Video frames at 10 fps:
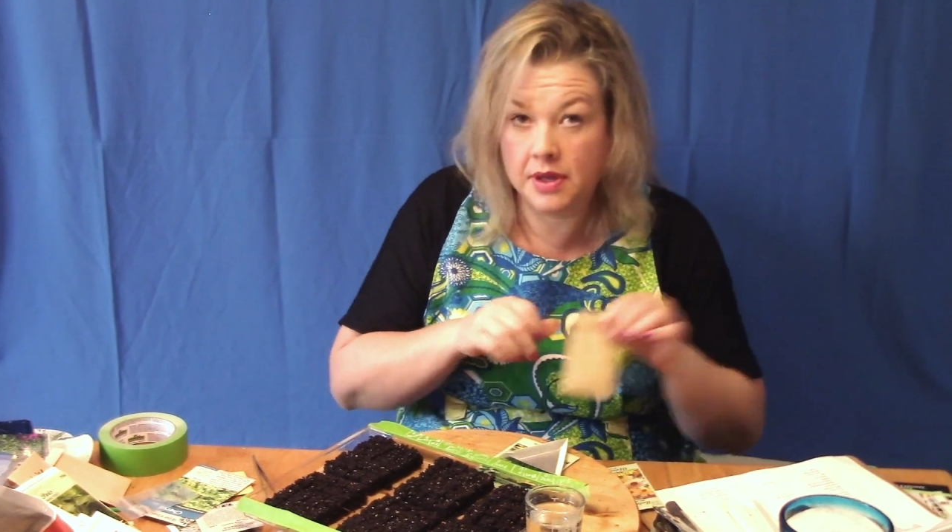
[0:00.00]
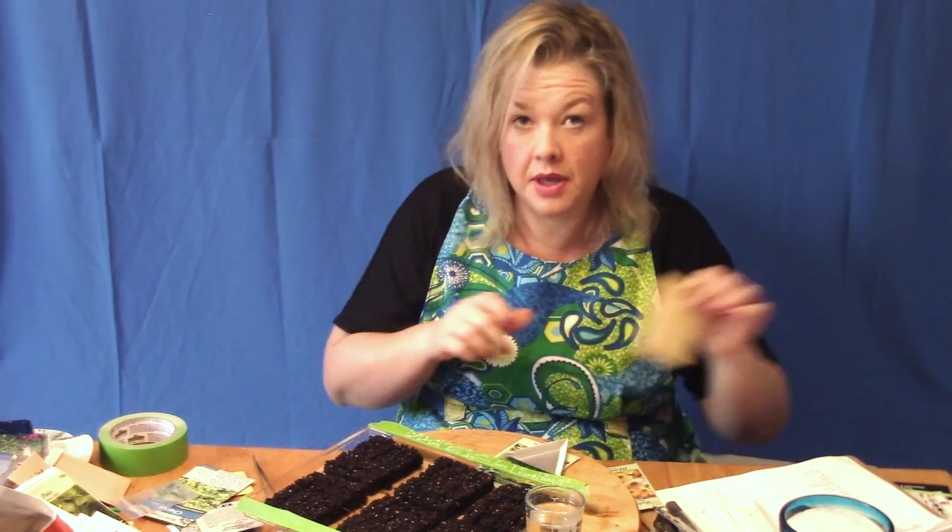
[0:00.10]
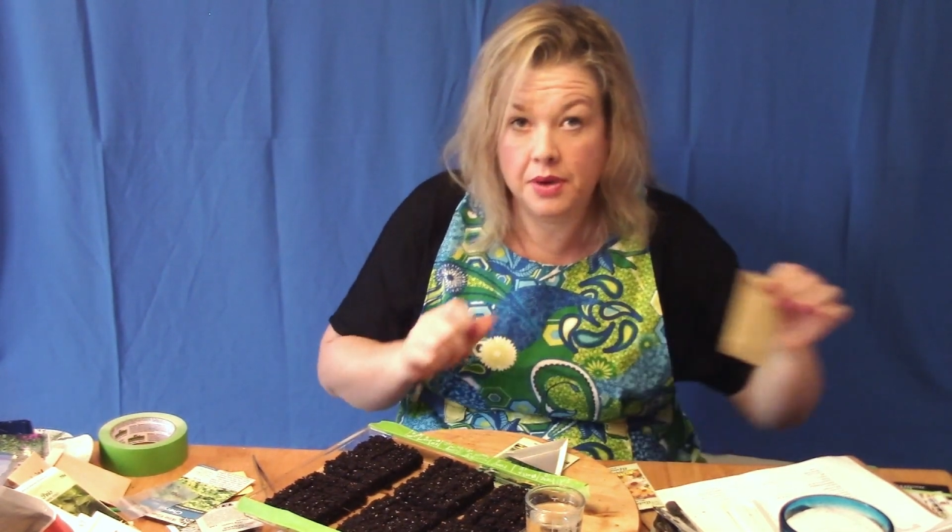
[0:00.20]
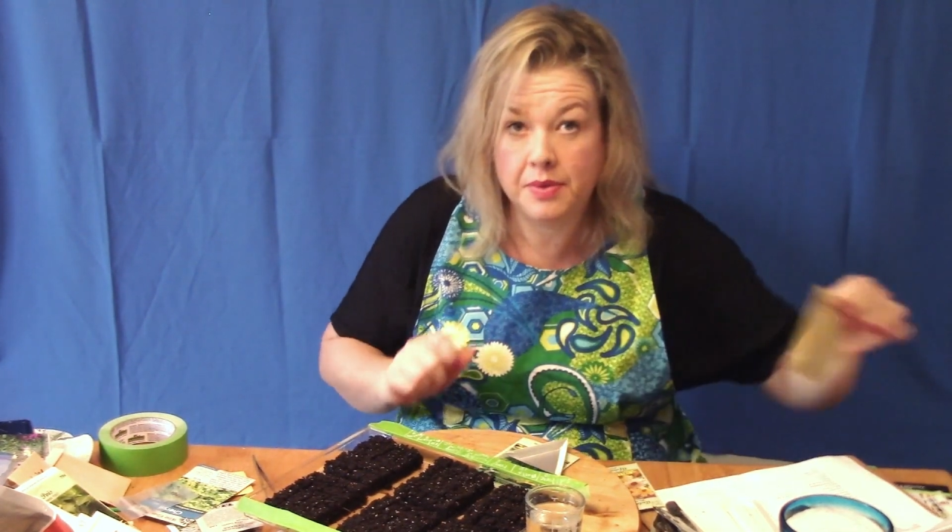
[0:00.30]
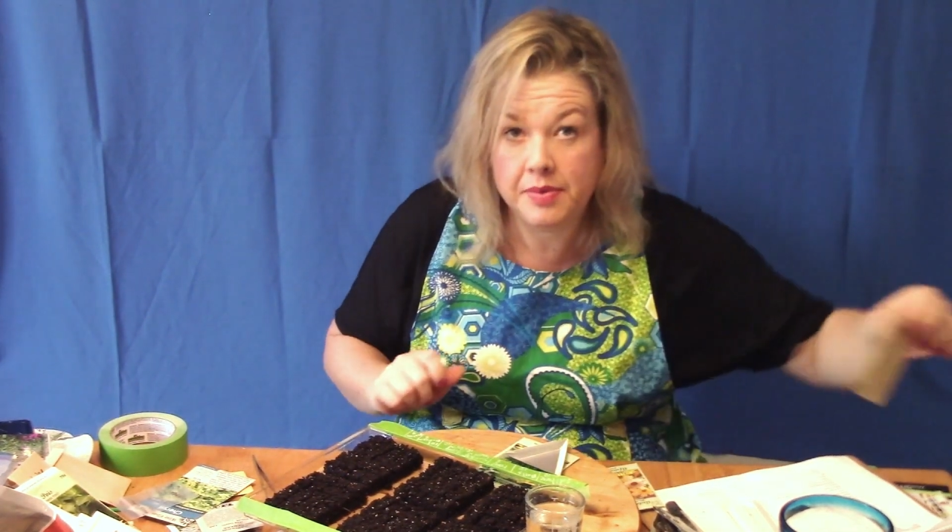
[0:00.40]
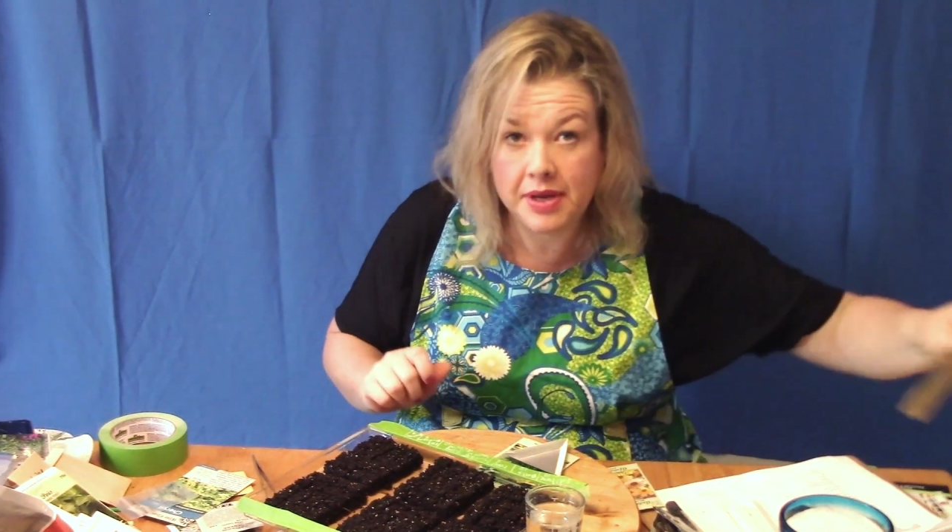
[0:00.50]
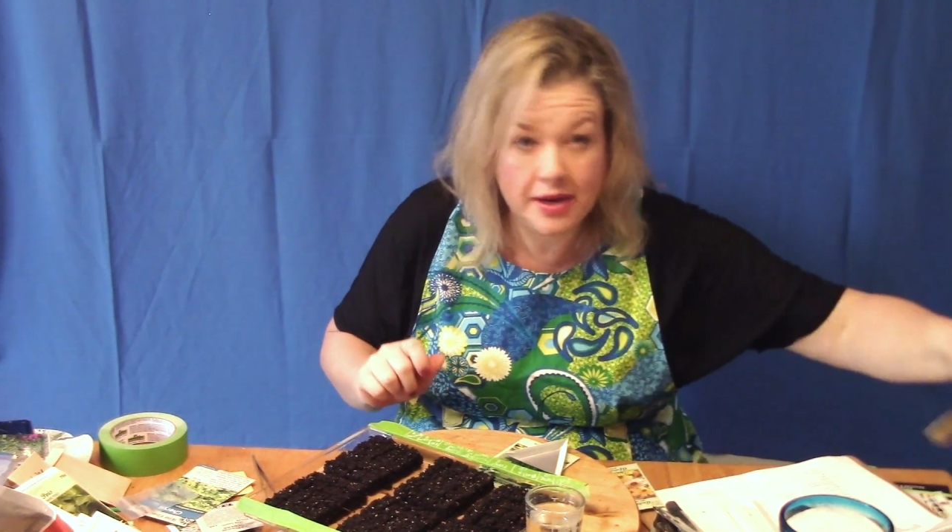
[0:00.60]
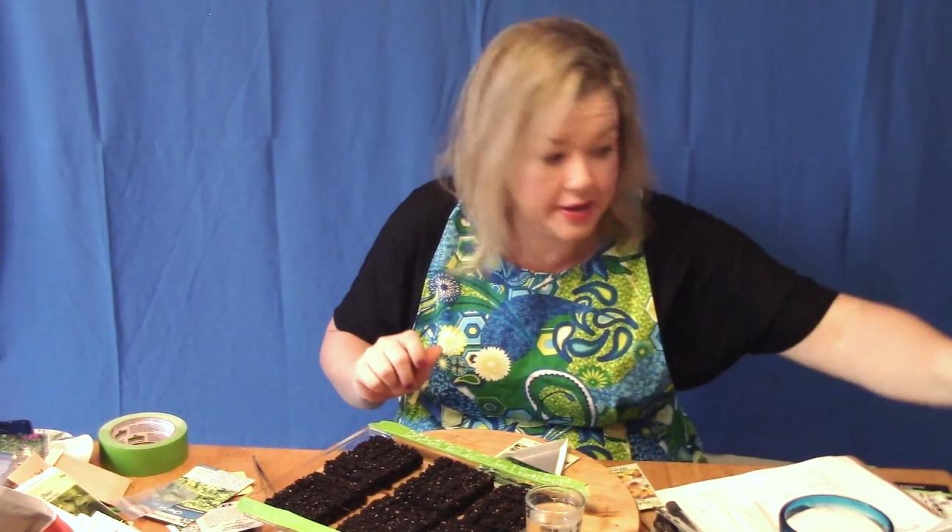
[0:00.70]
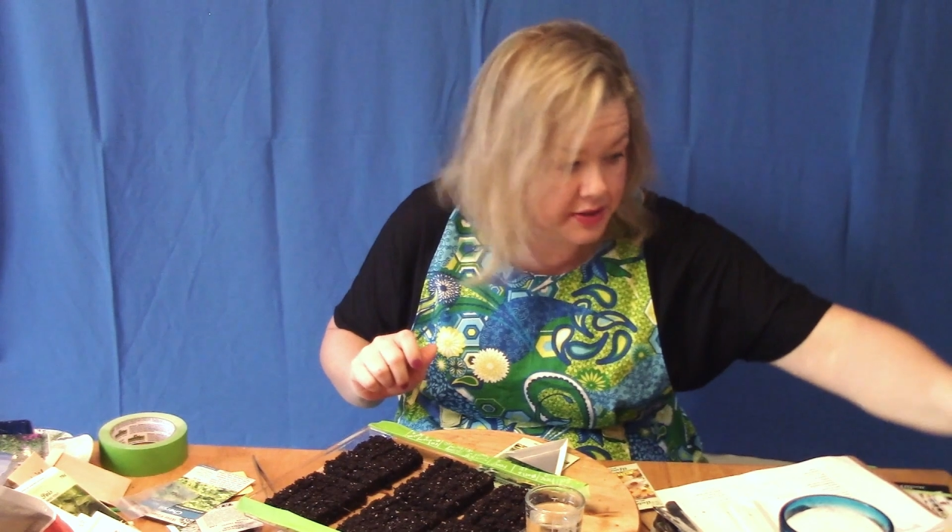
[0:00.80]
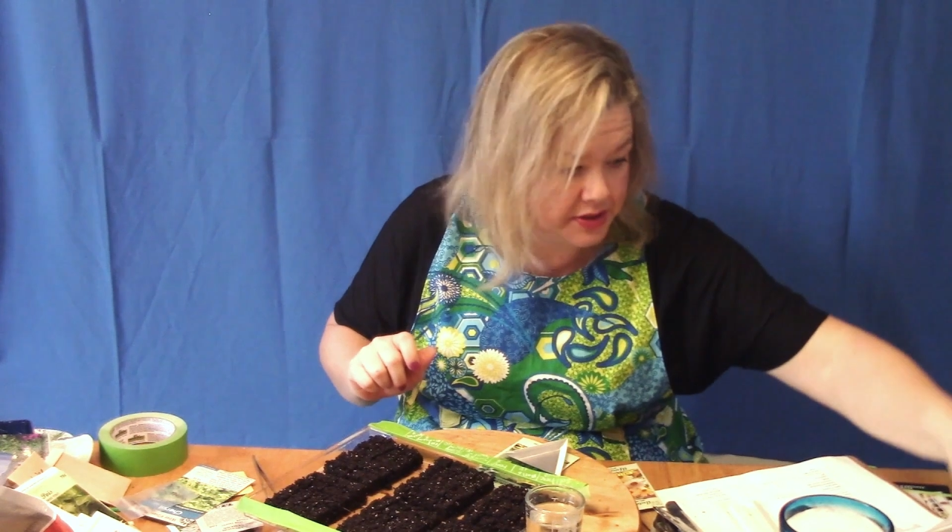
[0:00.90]
We will
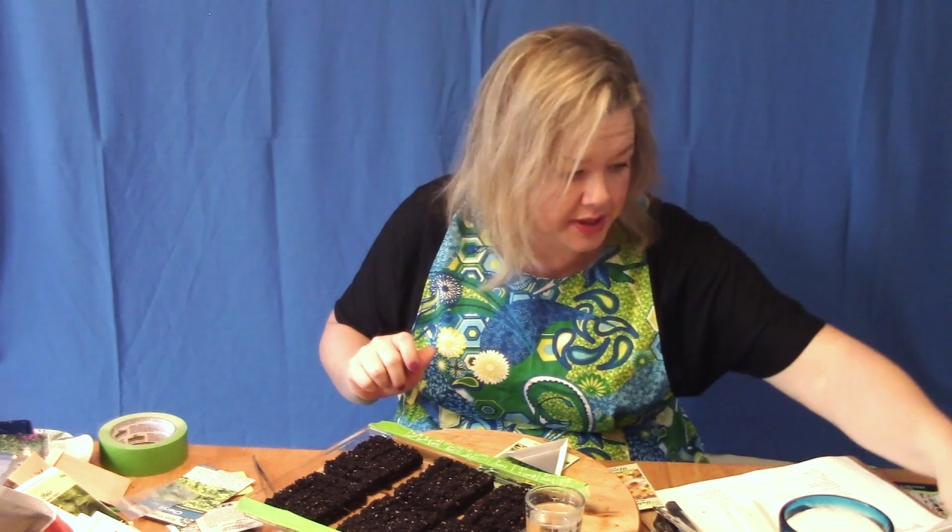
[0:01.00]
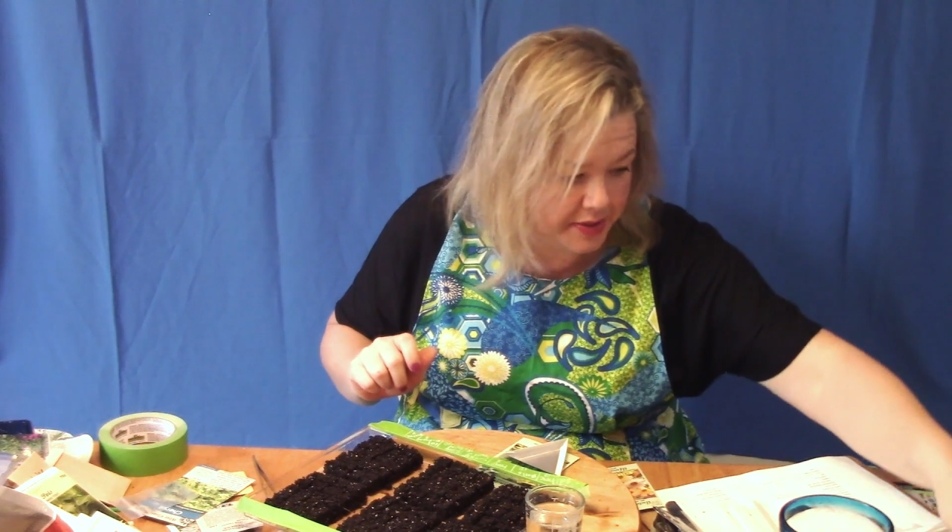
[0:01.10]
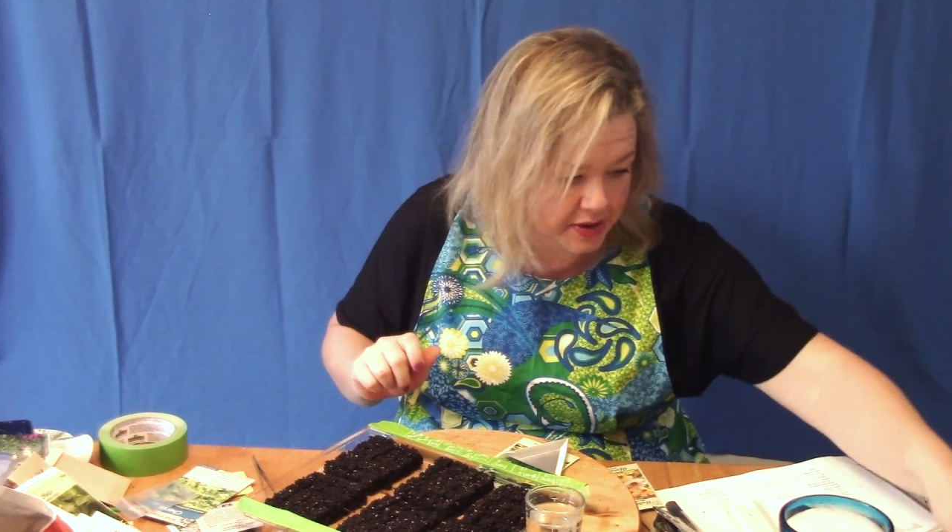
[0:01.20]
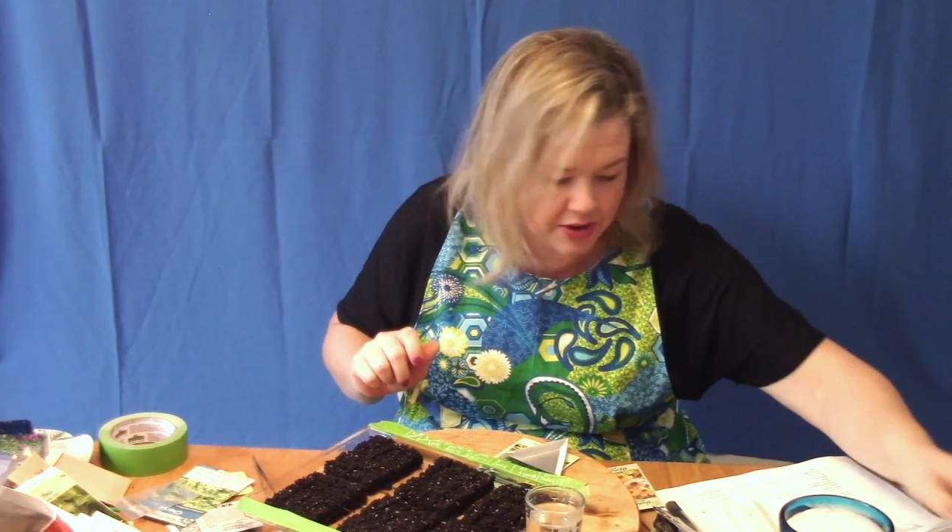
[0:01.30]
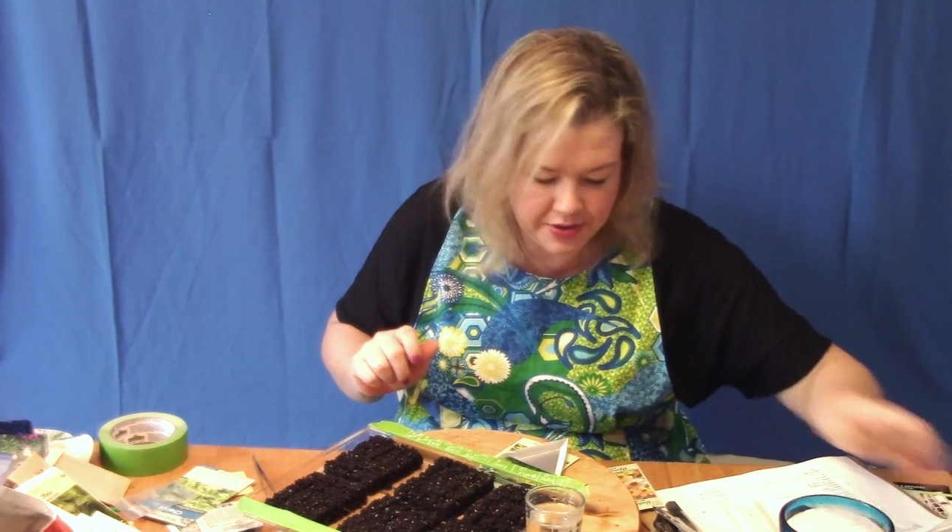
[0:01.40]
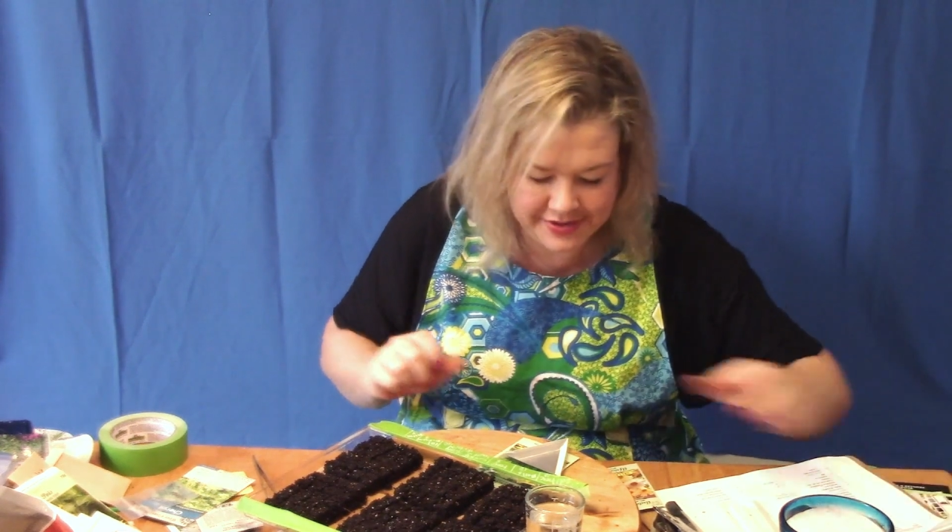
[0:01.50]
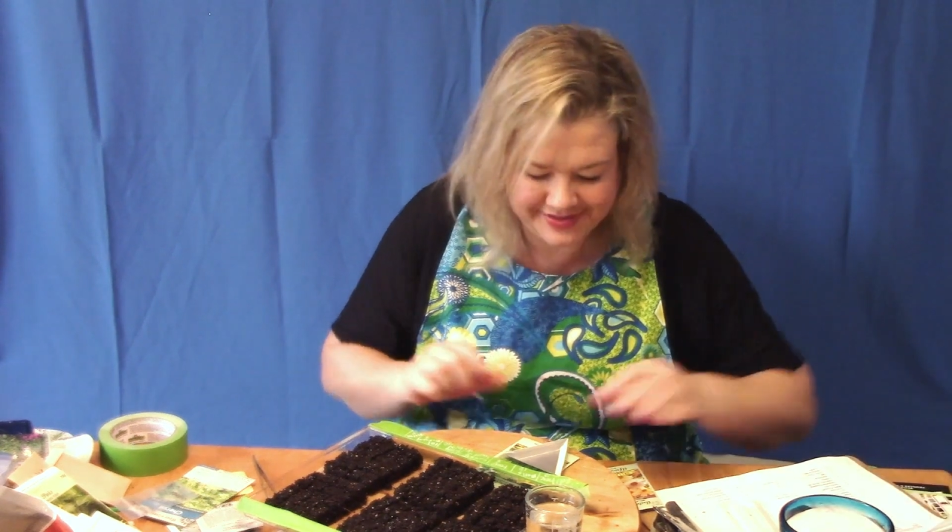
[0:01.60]
not say where, no.